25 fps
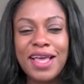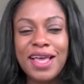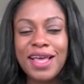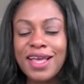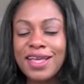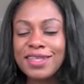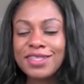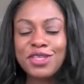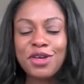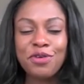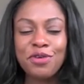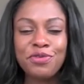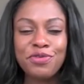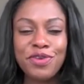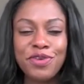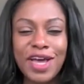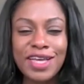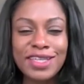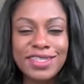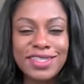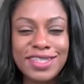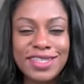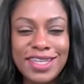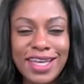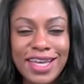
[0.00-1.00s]
So
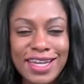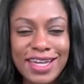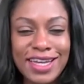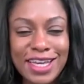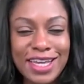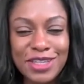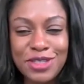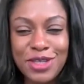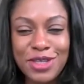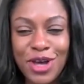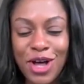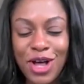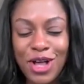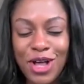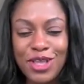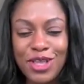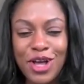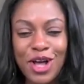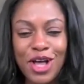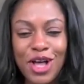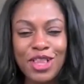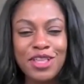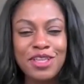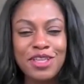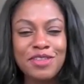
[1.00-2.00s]
fascinating.
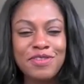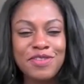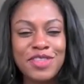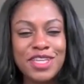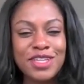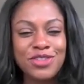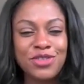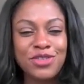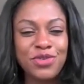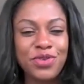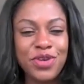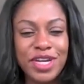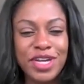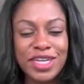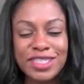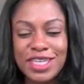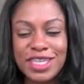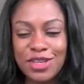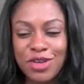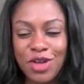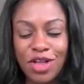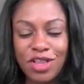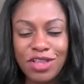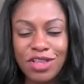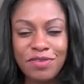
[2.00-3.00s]
All of the tricks
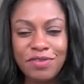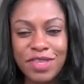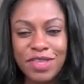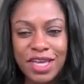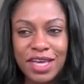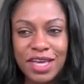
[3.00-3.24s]
and all of